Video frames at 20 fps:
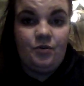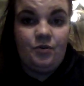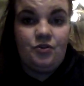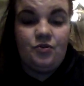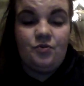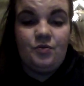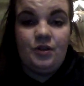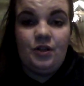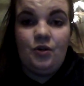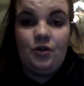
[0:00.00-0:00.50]
which
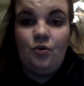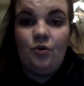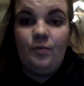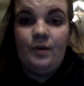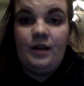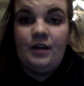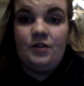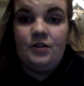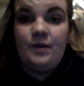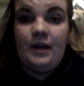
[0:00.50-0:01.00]
was really cool
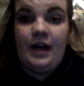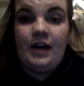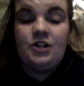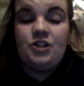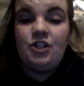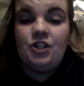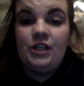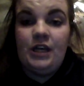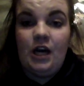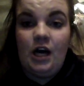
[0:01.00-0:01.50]
because we
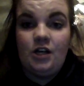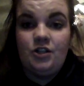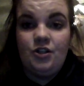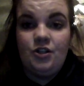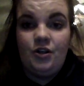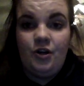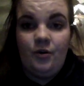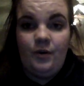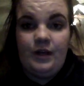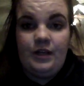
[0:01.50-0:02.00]
actually got
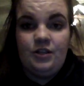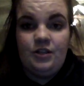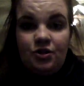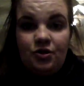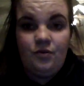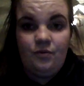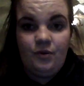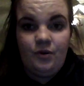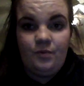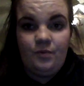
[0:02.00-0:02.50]
to go
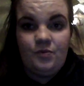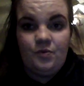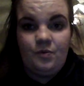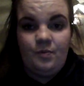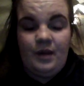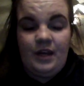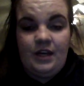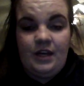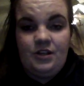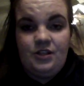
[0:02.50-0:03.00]
into rooms with
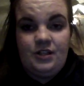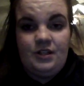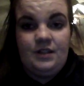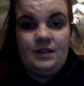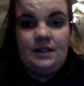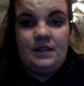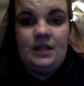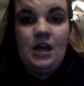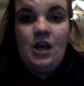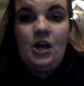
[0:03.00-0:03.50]

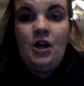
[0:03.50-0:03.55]
patients